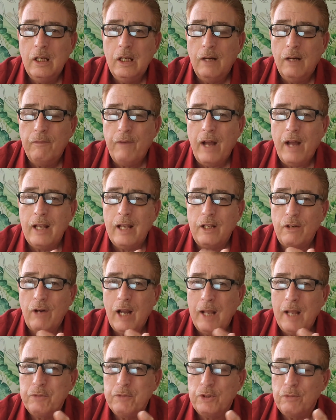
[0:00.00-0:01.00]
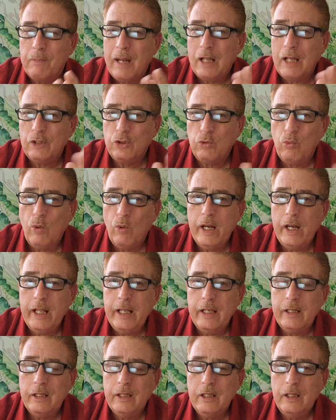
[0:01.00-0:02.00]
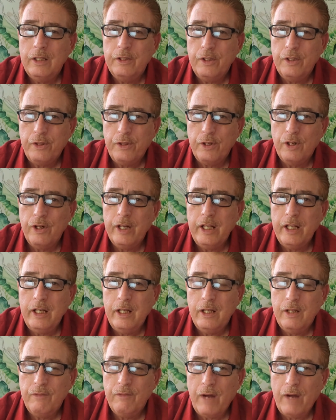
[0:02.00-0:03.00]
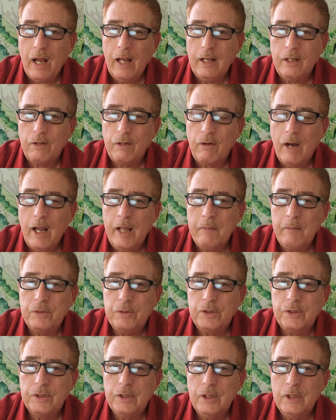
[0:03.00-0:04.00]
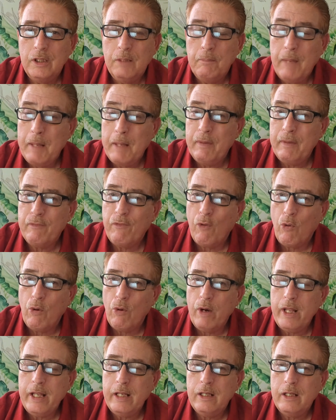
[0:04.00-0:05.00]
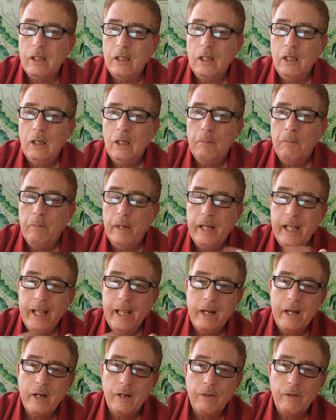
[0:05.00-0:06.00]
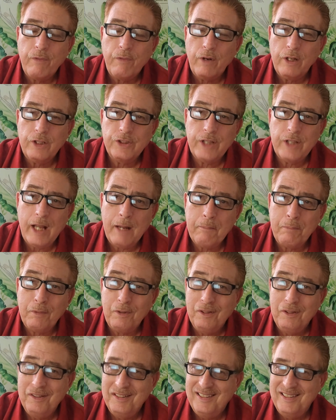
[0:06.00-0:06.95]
Violent crimes are about 20 to 30 violent crimes, maybe 40. But here, for an example,